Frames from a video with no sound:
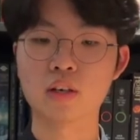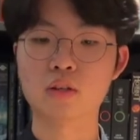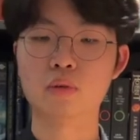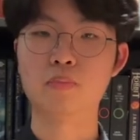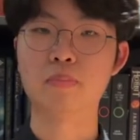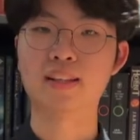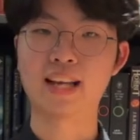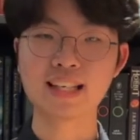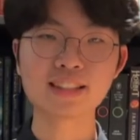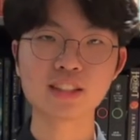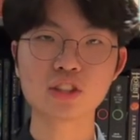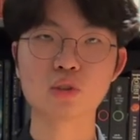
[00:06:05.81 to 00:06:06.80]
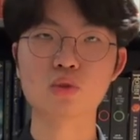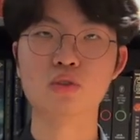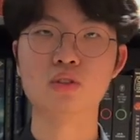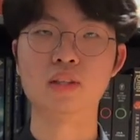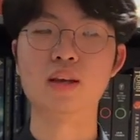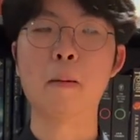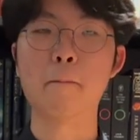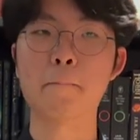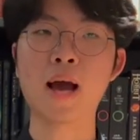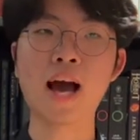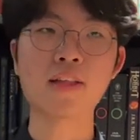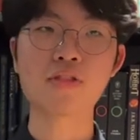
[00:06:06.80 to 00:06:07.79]
blinding you to the
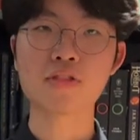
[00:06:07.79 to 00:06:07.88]
bad